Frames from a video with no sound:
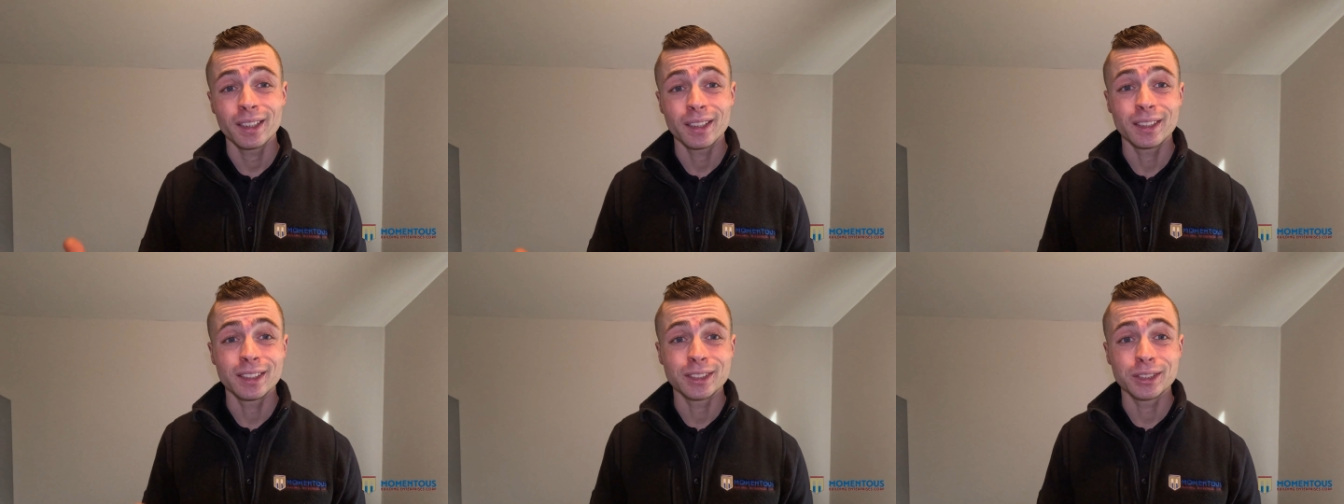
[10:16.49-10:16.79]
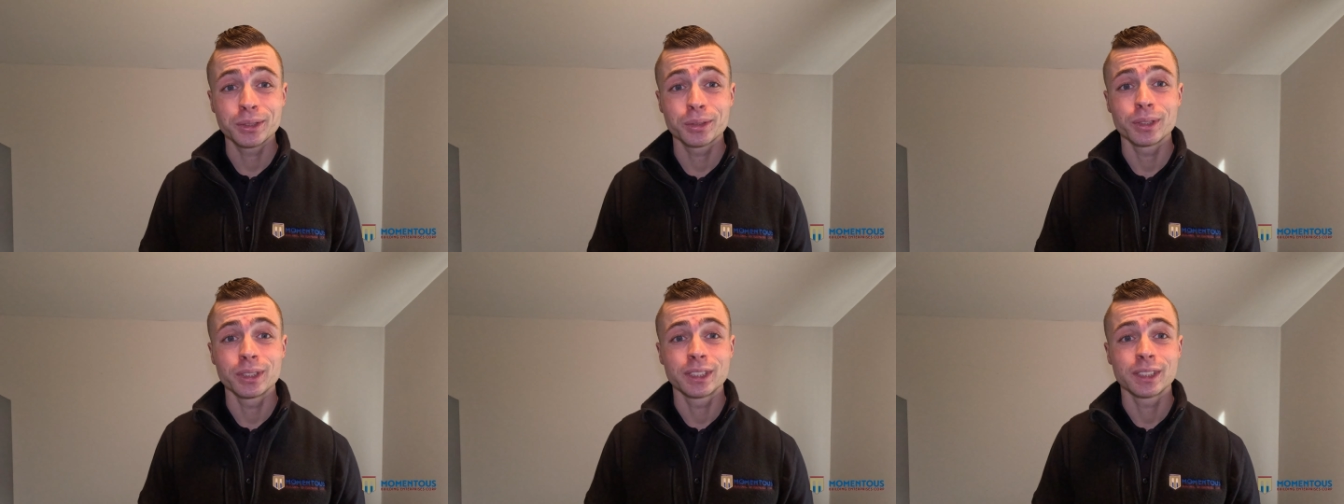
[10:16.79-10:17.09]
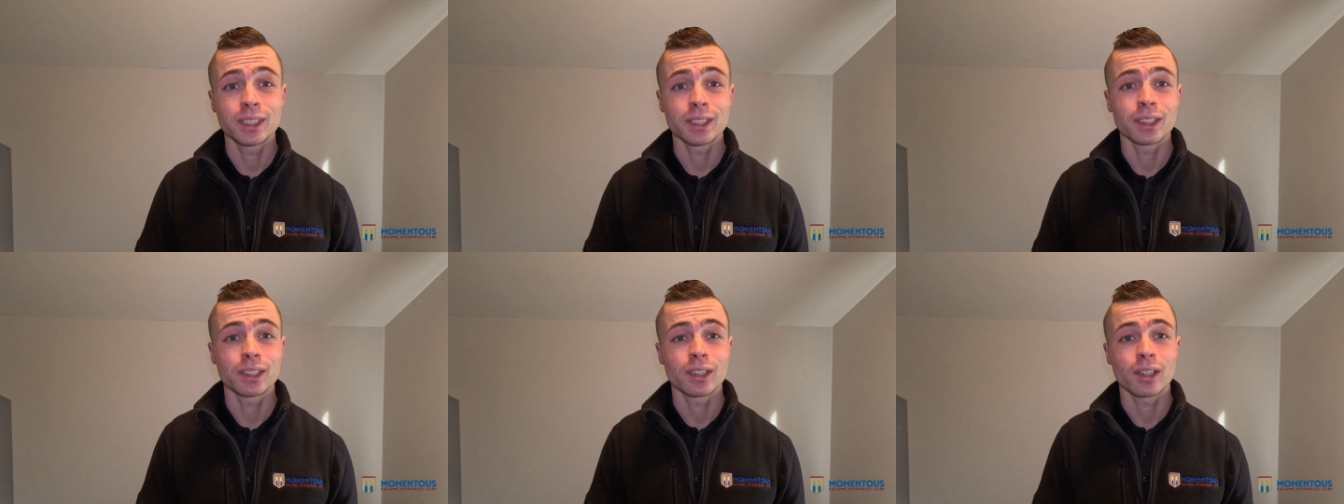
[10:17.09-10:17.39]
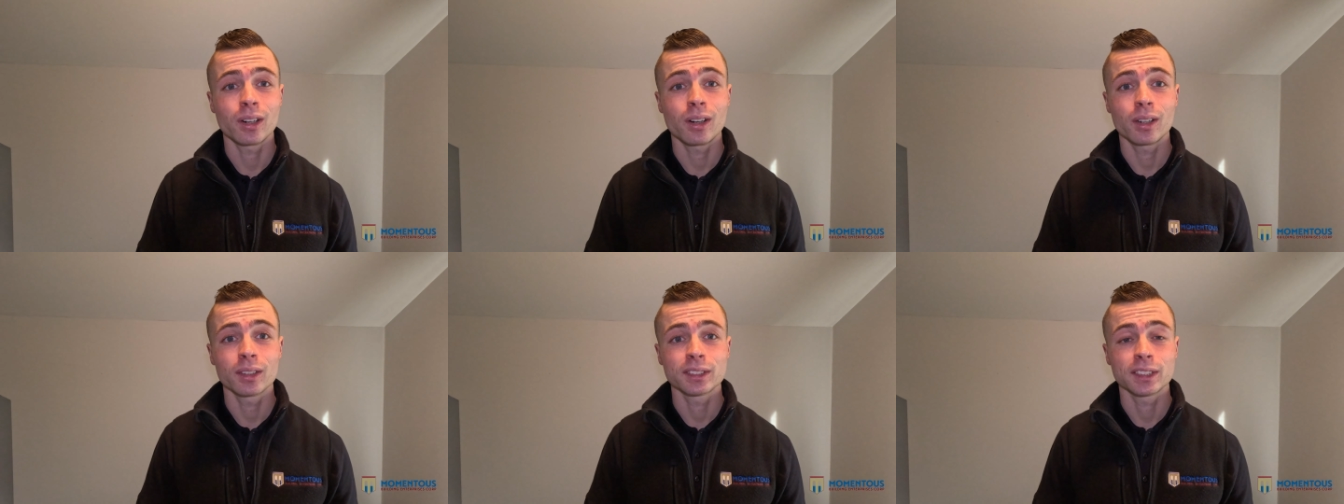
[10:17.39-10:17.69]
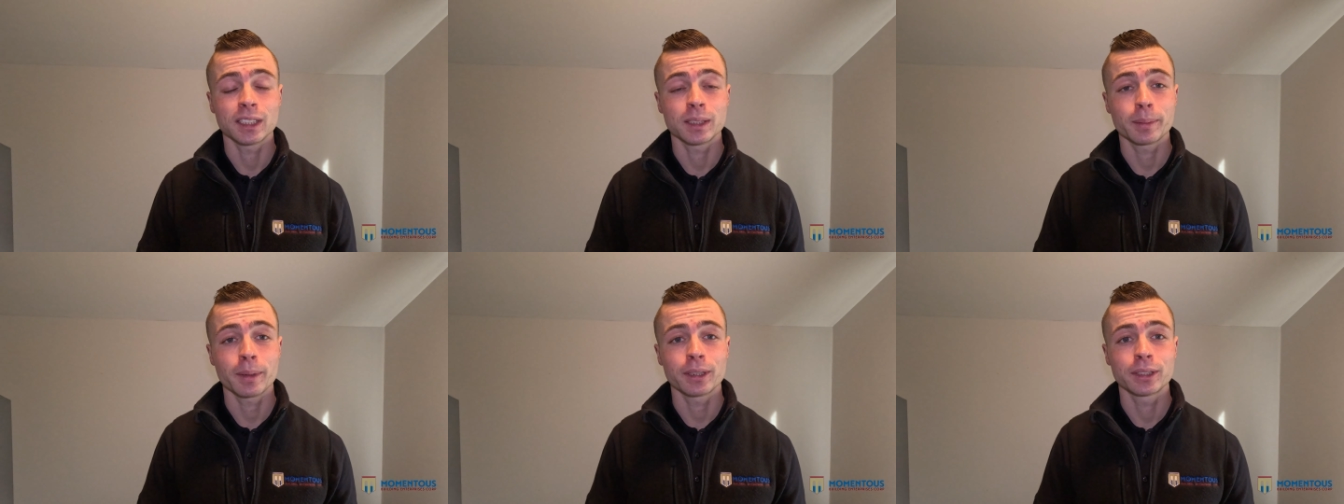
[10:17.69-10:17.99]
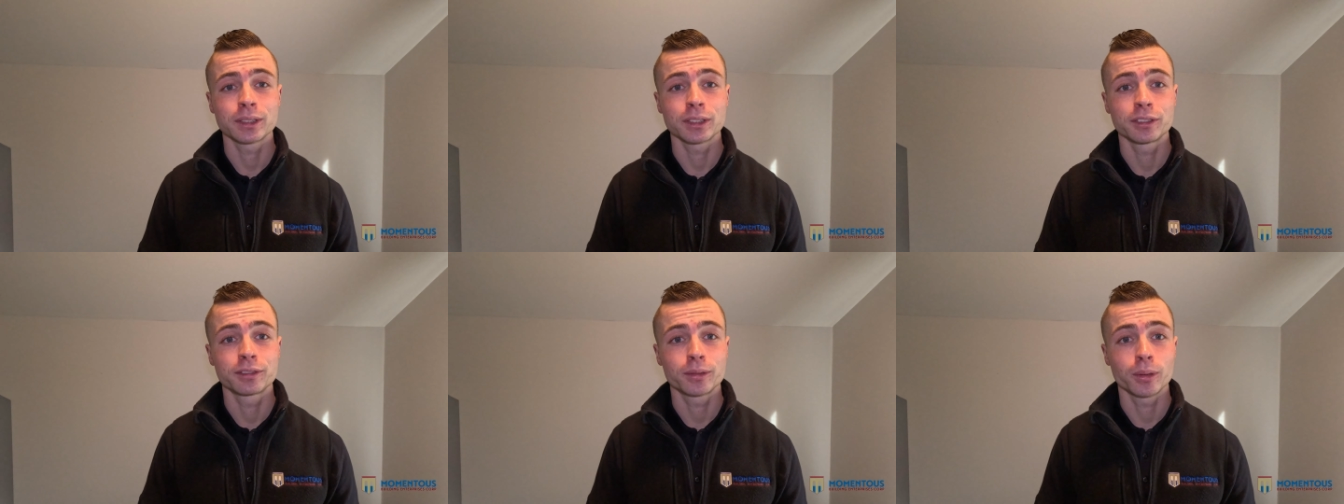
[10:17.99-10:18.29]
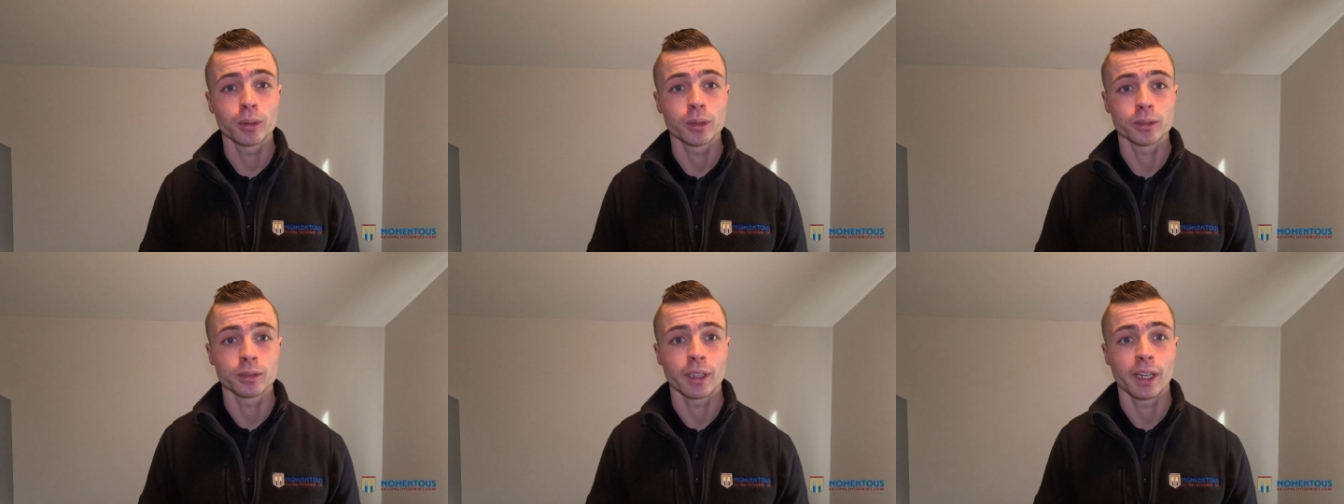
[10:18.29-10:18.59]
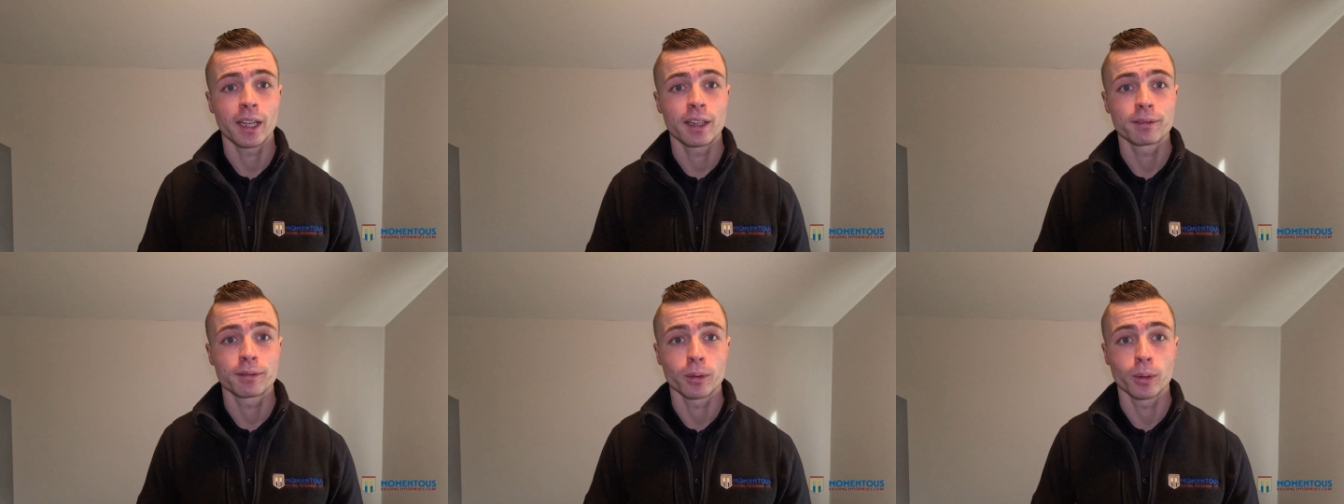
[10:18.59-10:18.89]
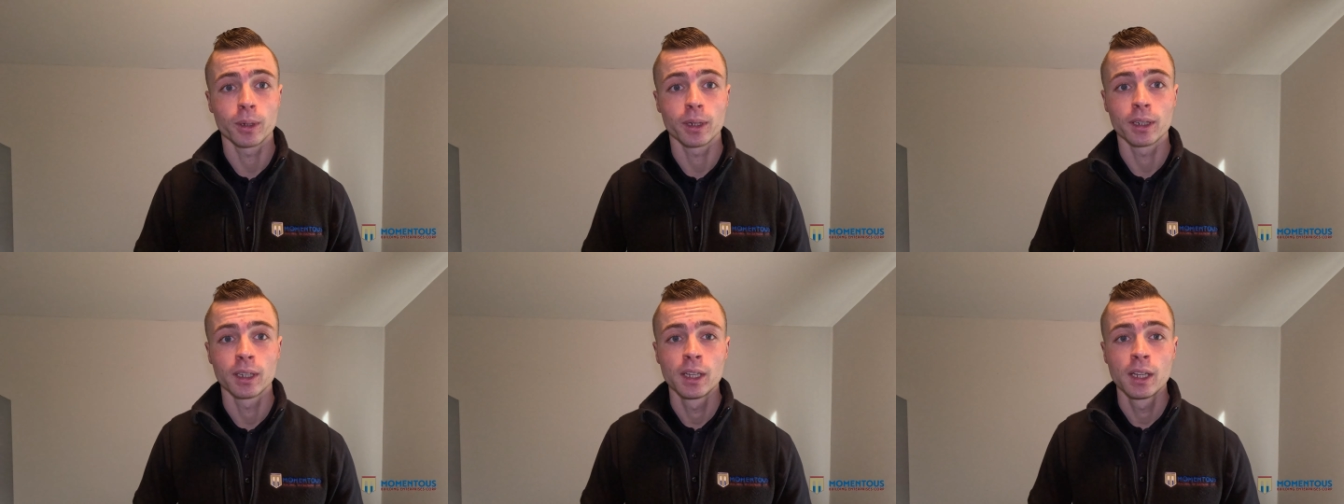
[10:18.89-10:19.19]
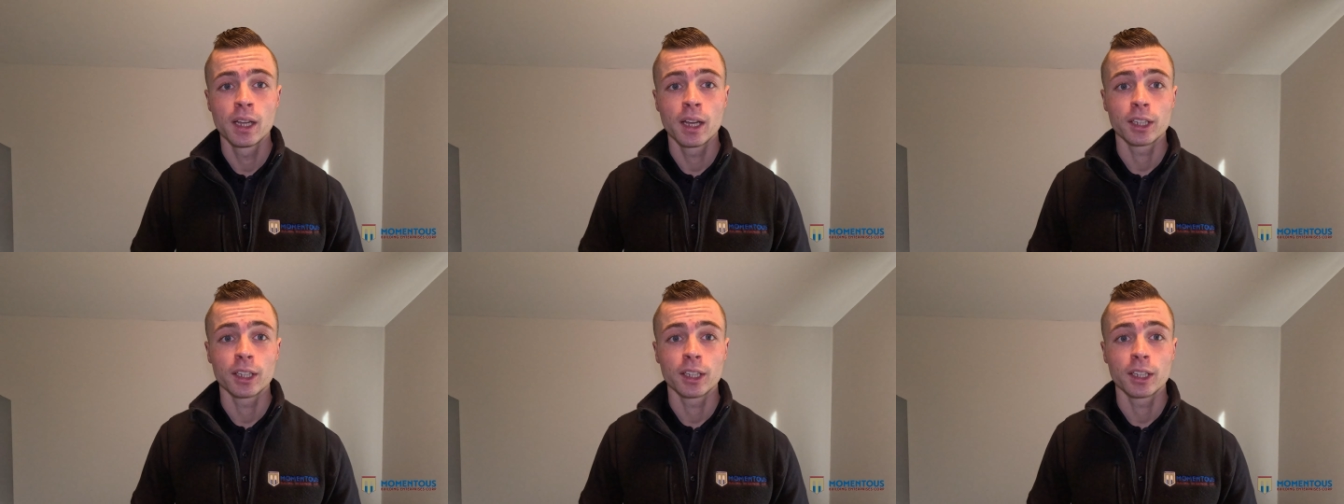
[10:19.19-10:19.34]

increase in cost, especially 4 grand for